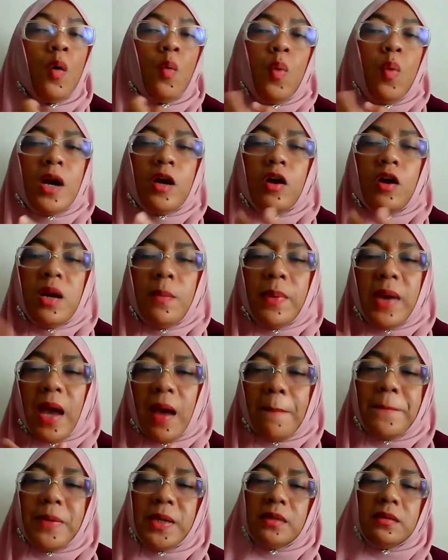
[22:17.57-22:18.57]
What gonna be
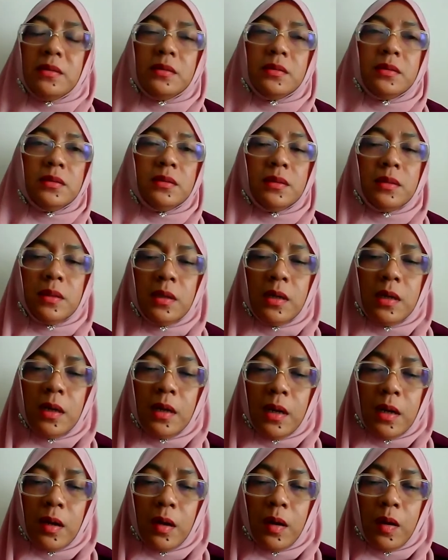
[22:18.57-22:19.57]
happen?
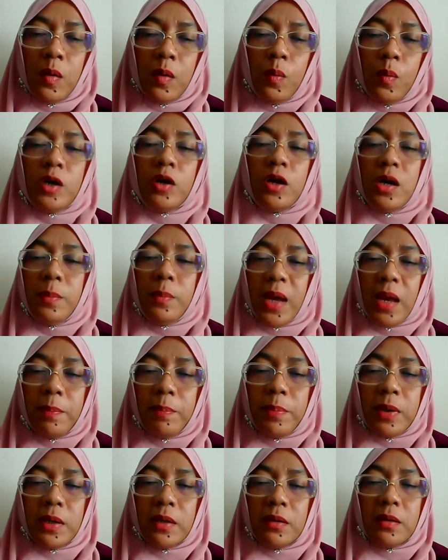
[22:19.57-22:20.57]
What gonna be
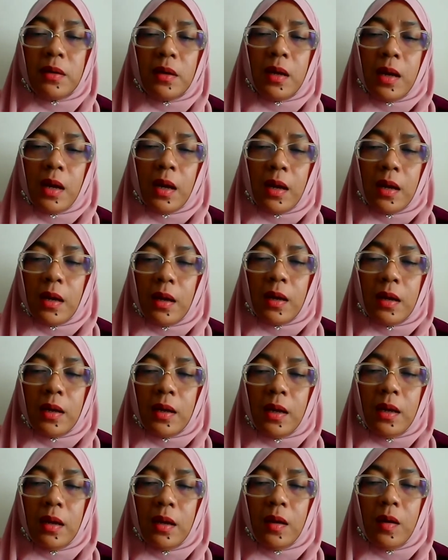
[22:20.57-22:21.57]
happen?
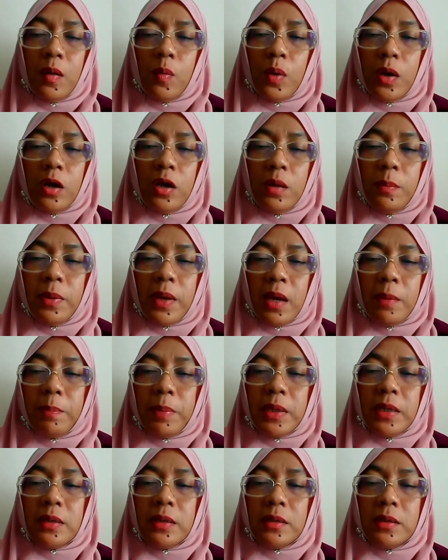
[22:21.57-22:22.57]
Yeah, what gonna be
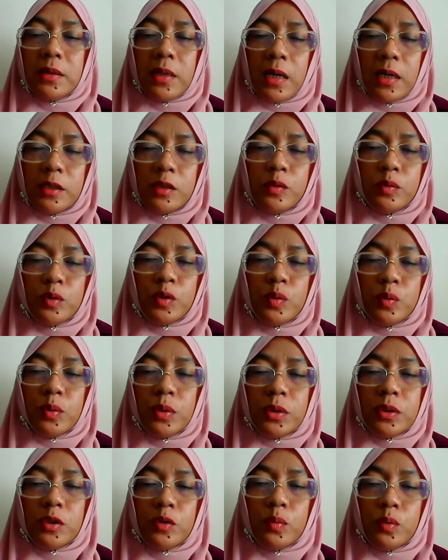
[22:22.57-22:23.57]
happen uh, to,
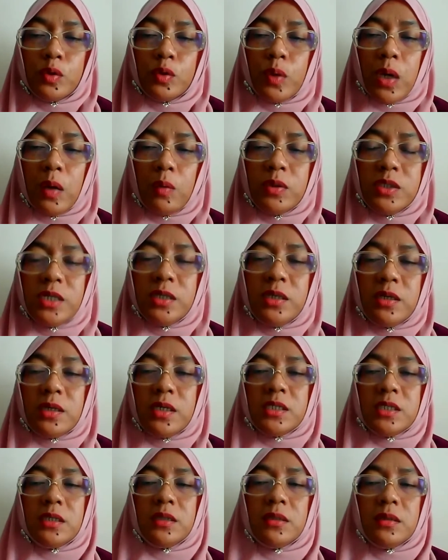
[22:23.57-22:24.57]
to, to, to our
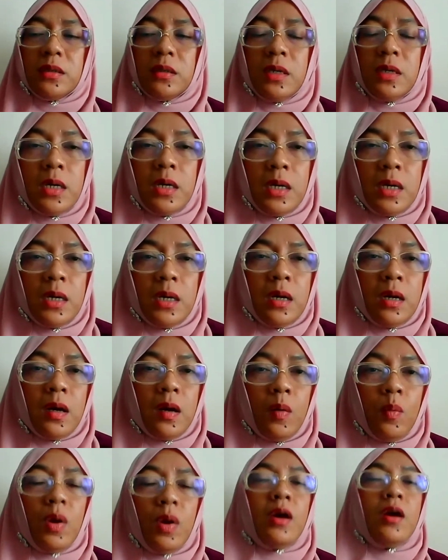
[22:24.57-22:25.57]
generation?
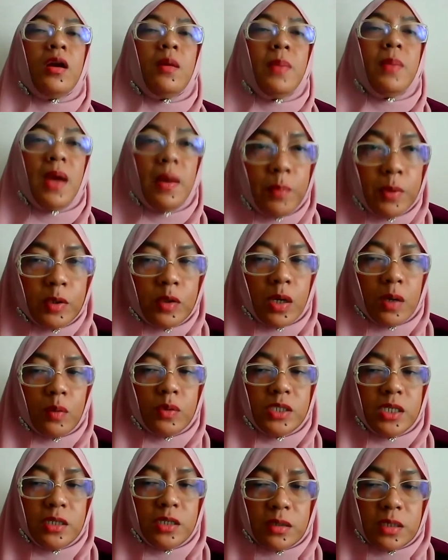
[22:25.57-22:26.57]
What gonna be happen to
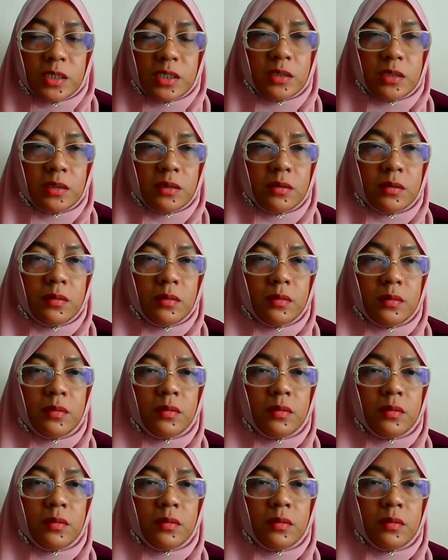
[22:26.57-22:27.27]
our generation?